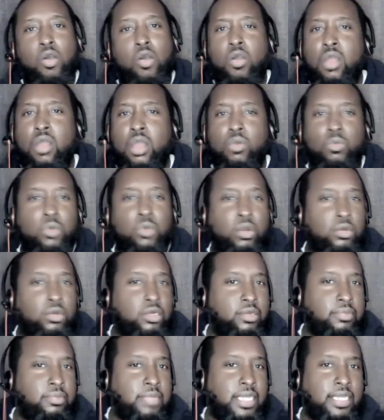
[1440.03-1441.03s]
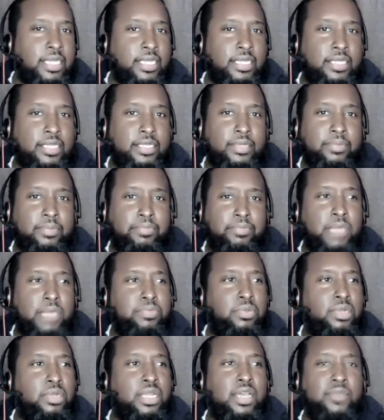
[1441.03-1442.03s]
hard worker, man.
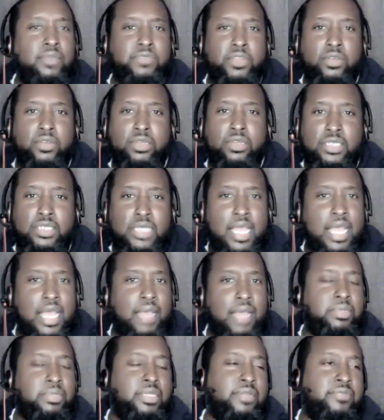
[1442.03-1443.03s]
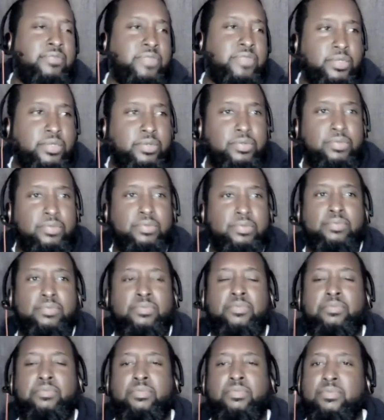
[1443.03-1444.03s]
People loved her. Her job loved her.
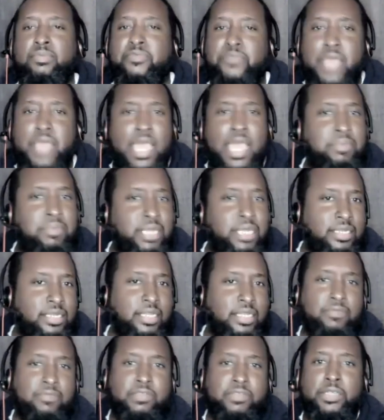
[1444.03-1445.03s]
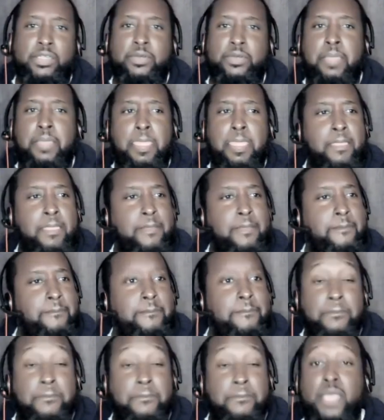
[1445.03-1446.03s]
Family loved her.
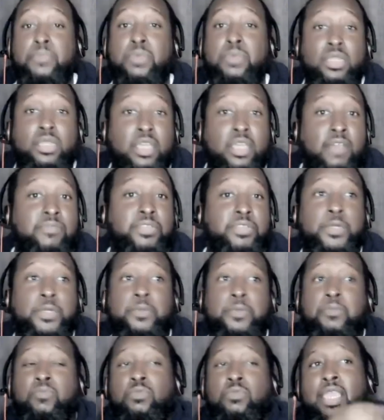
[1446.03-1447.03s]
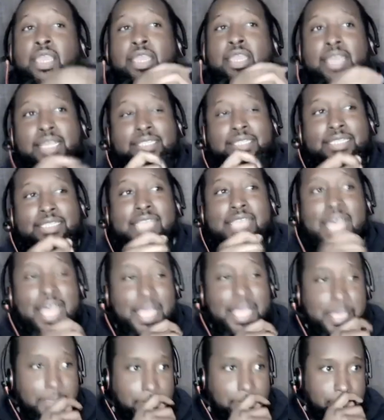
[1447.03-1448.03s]
People loved her. And at the
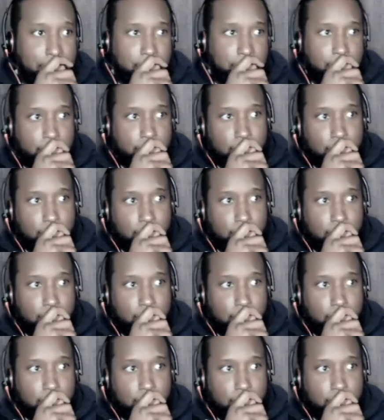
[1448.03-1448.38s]
time,